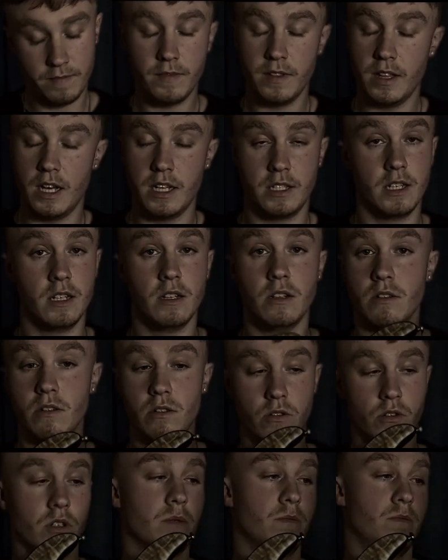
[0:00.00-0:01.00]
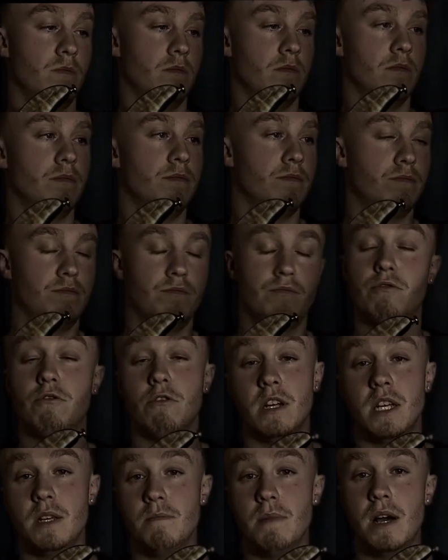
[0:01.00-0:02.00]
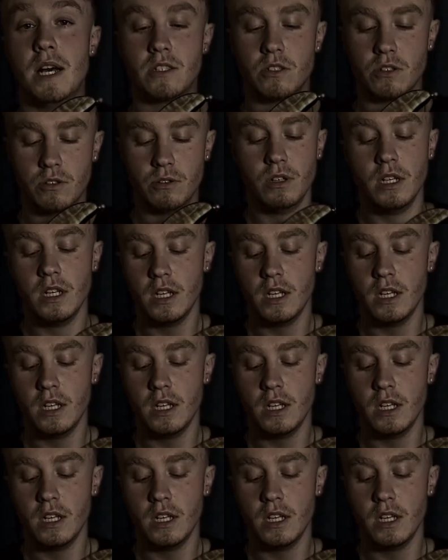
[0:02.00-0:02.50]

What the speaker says: as it looks pretty metal.